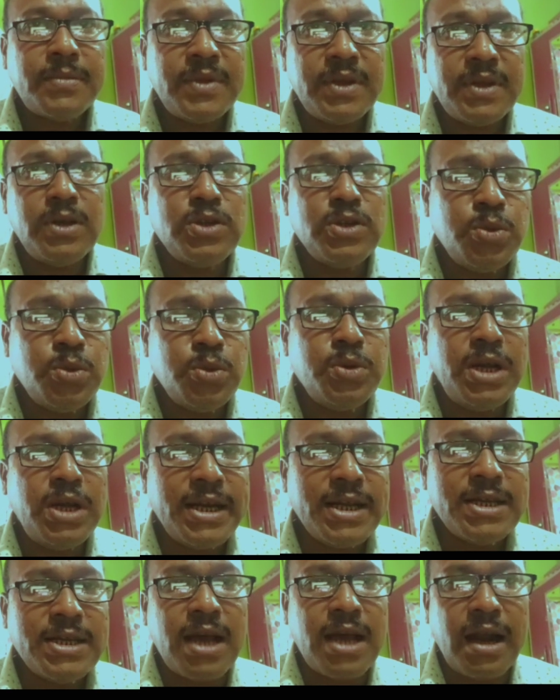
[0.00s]
So let
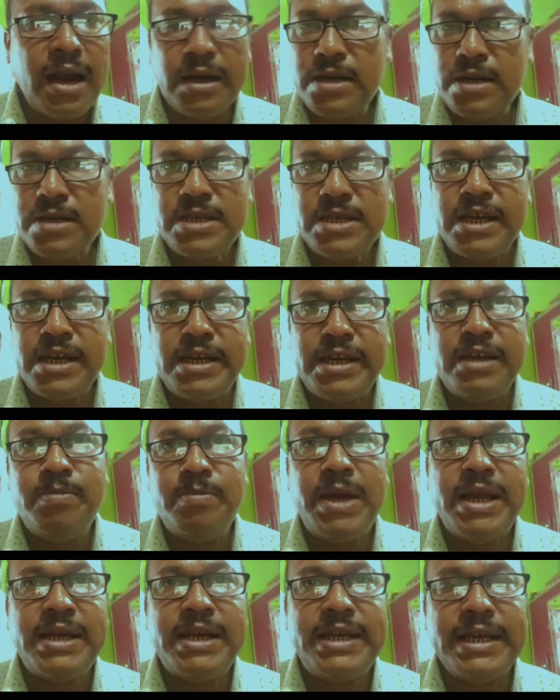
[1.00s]
us understand it
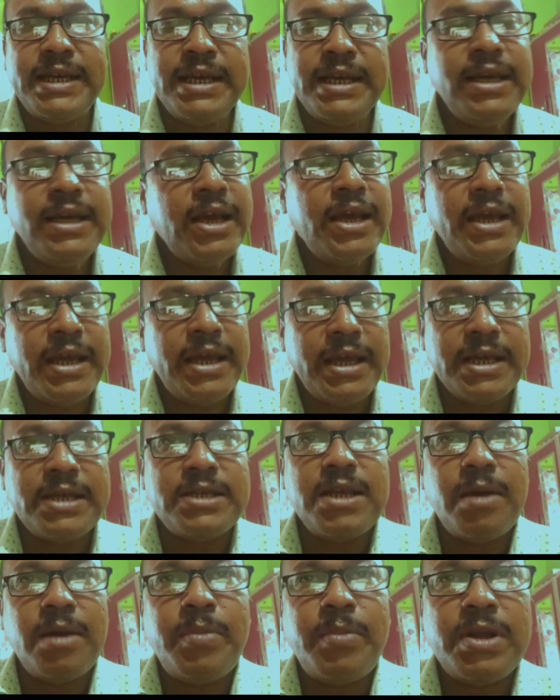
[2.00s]
by taking
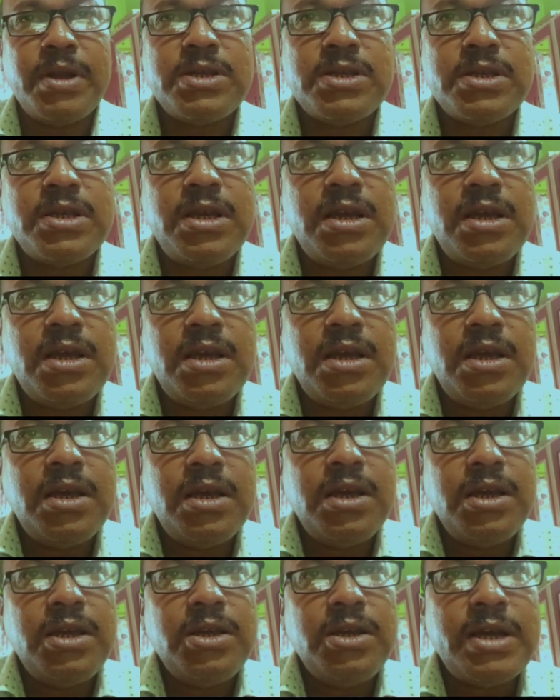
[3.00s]
examples.
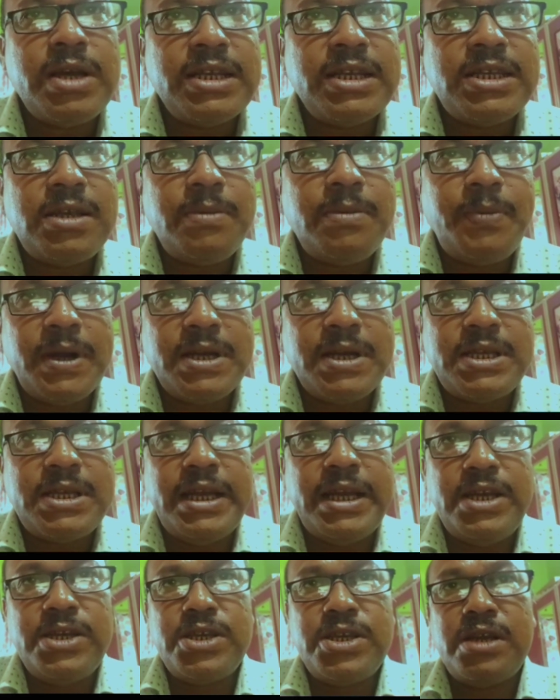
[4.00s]
You can see first,
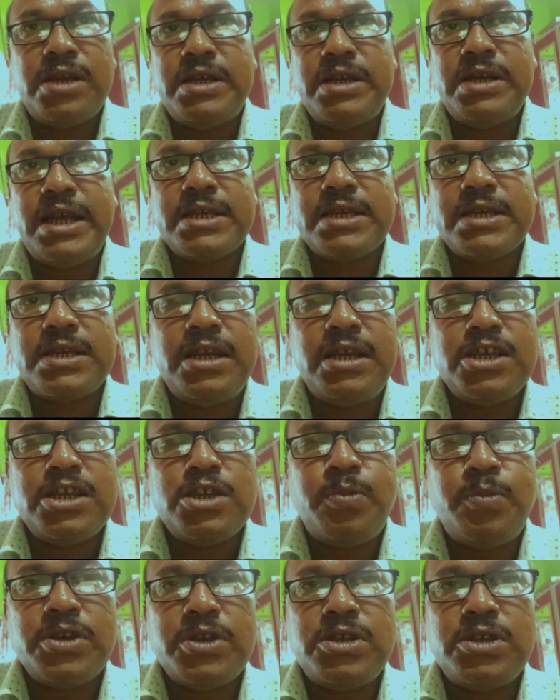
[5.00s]
addition reaction is
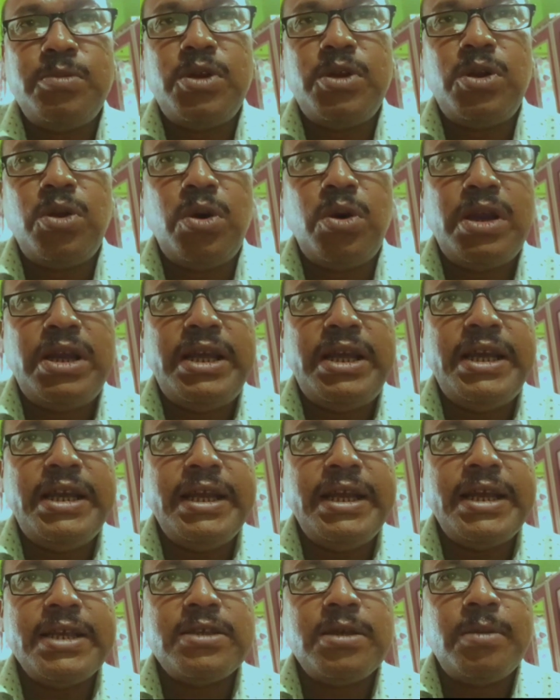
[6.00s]
possible only in
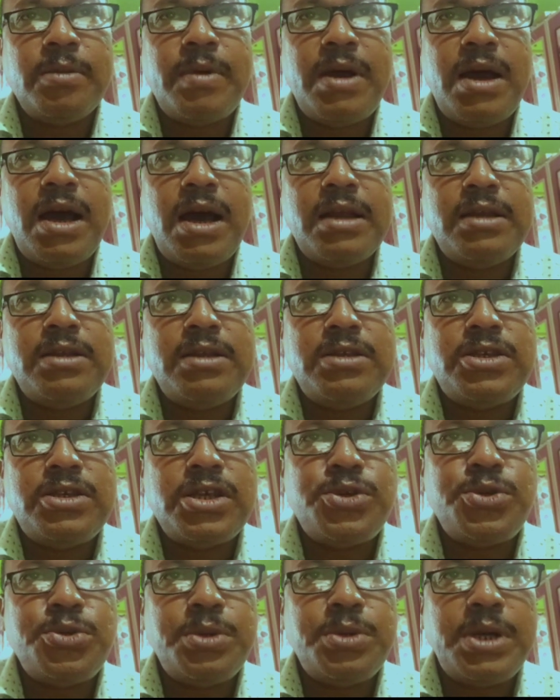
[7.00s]
case of
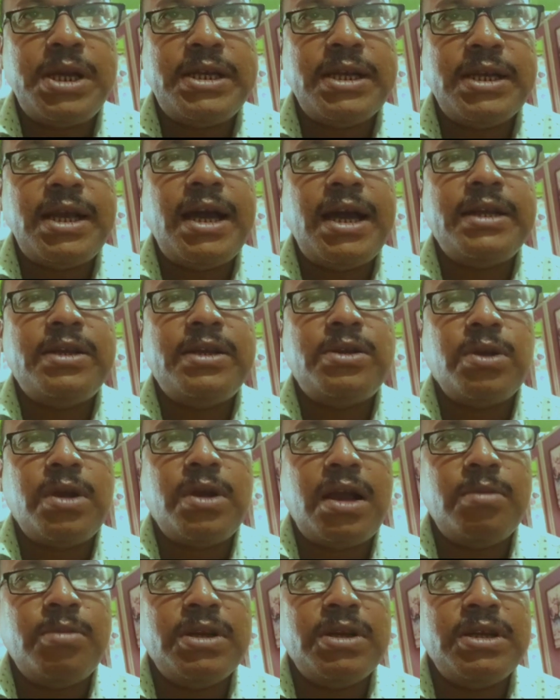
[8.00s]
unsaturated
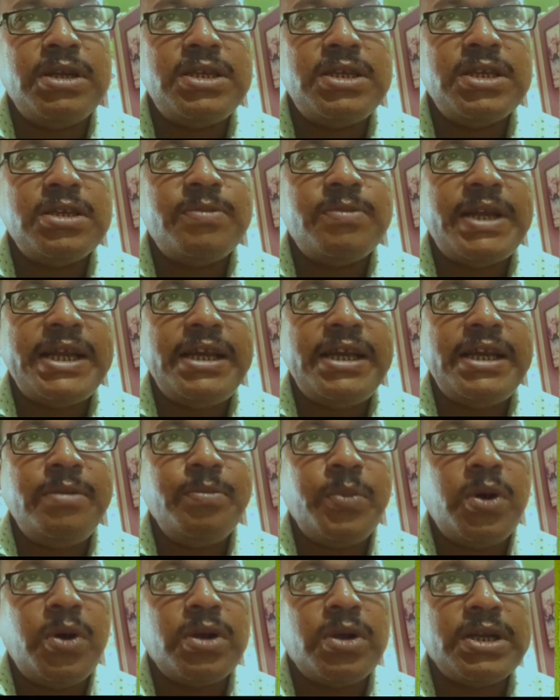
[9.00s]
hydrocarbon. This is very
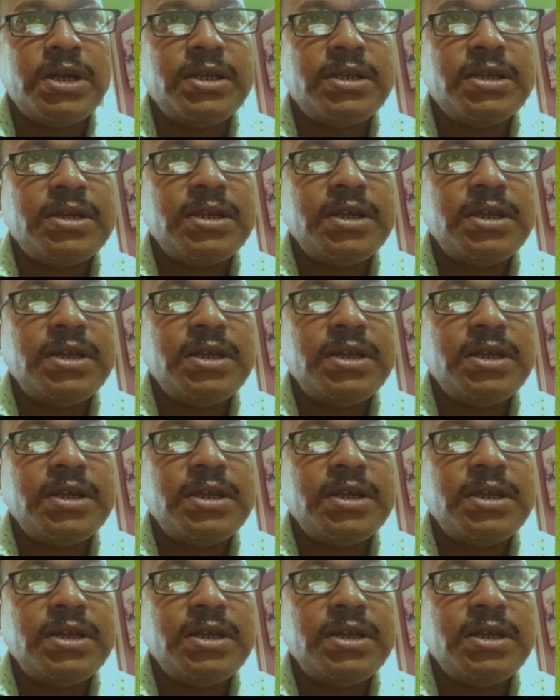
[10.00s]
important.